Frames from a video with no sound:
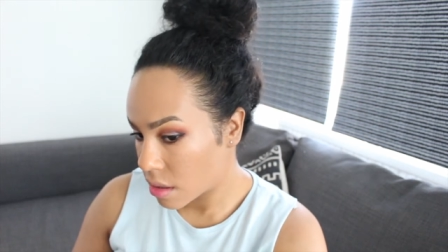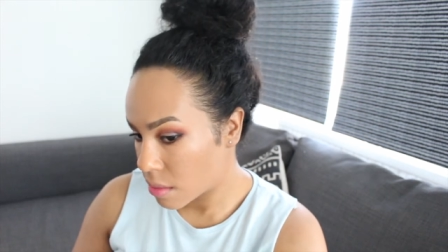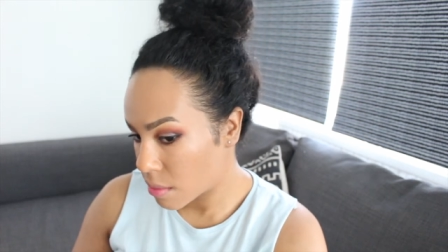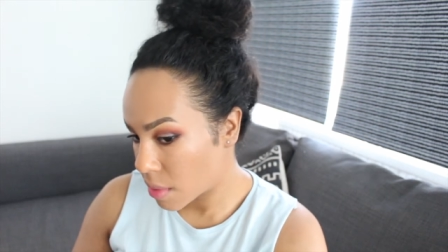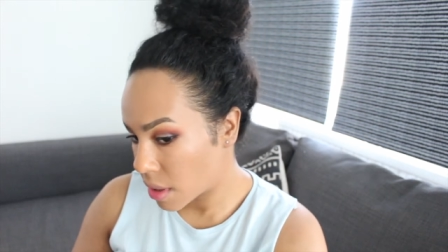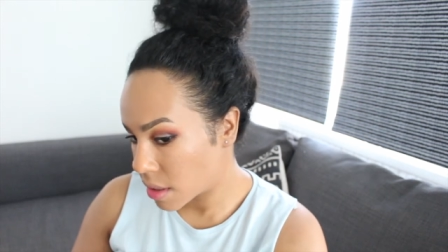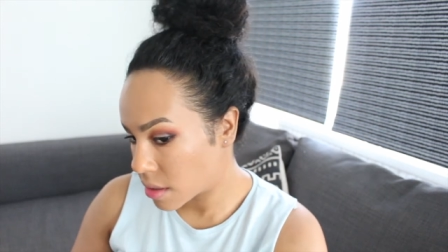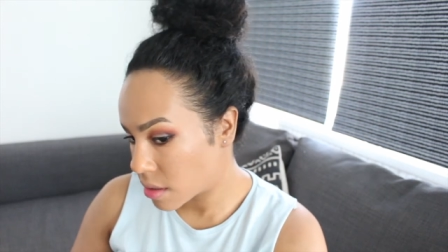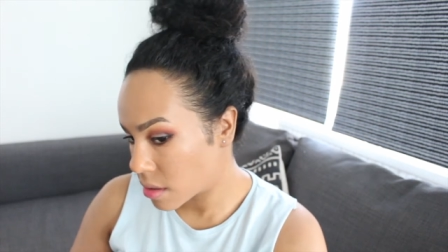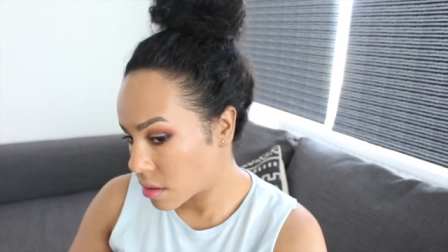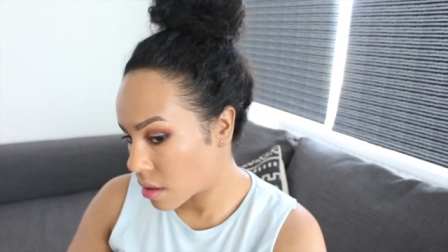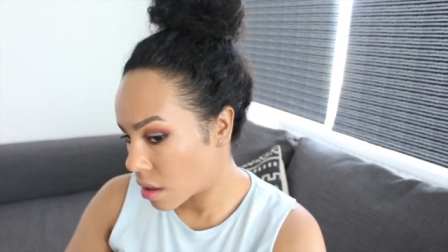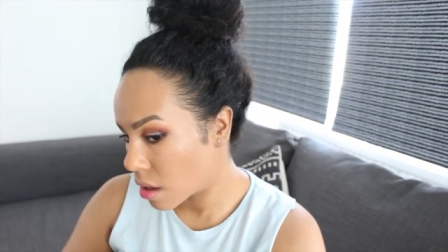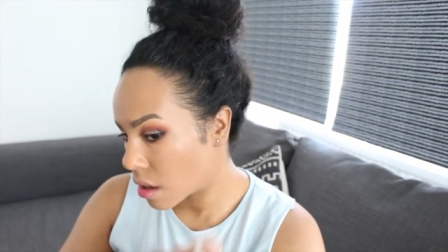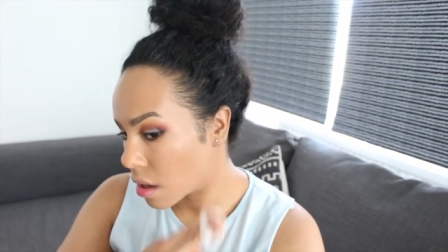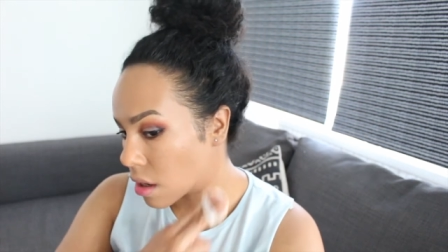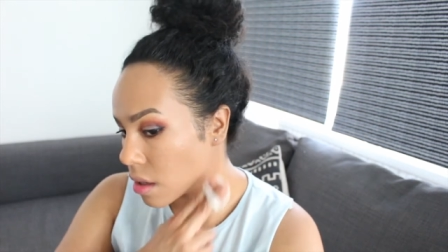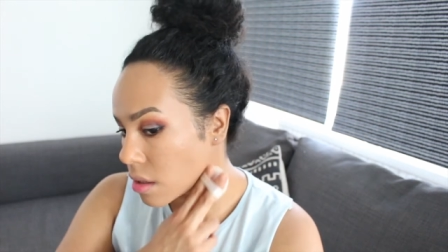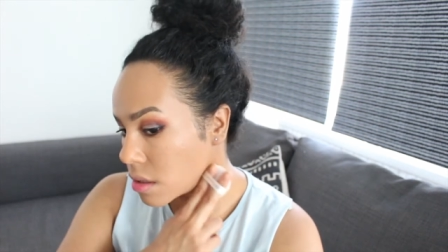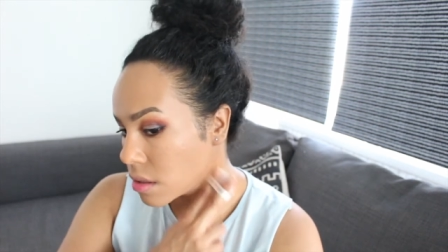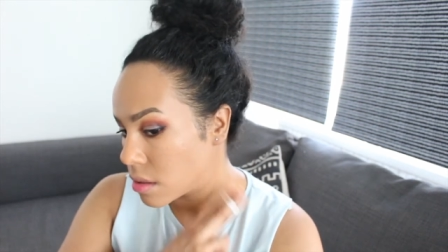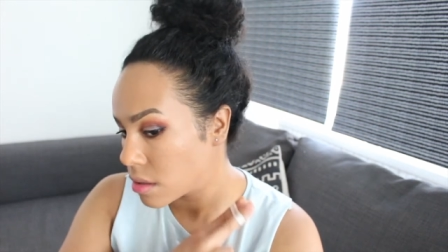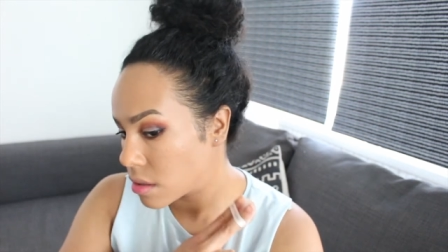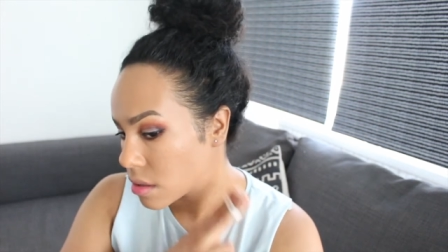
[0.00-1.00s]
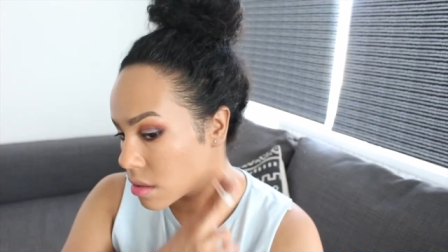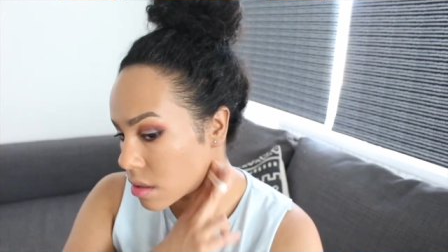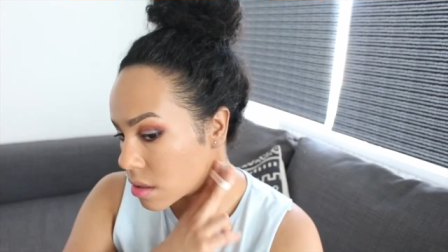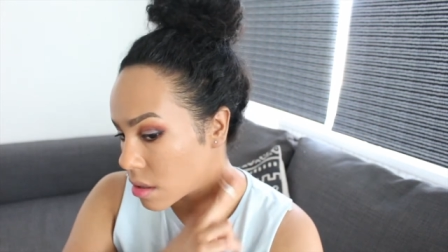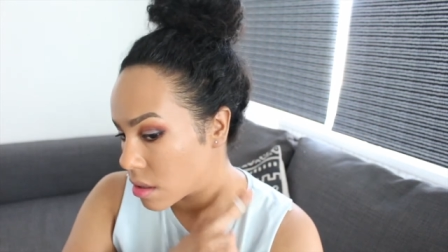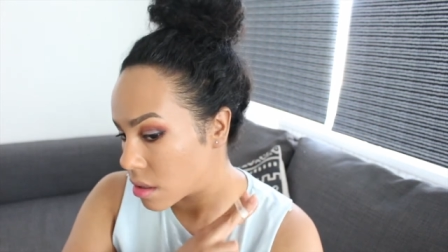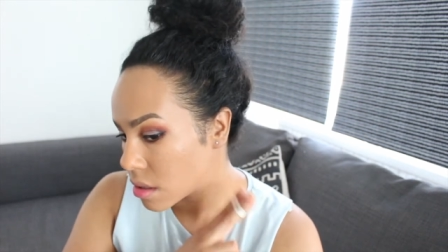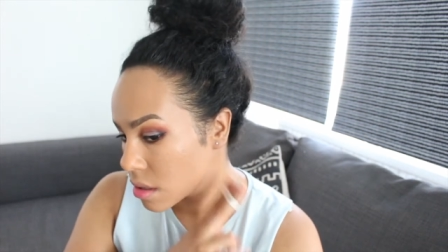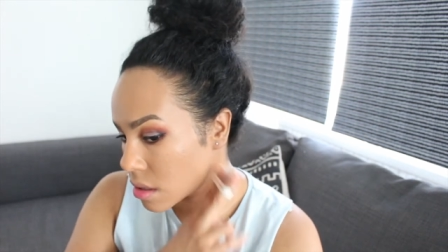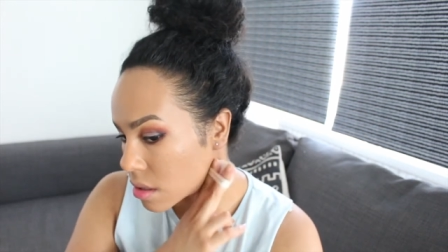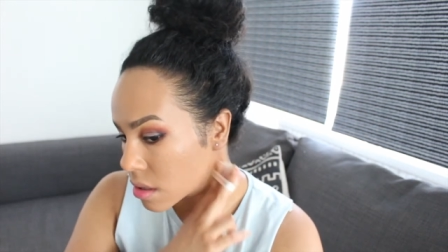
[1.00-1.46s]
my scars.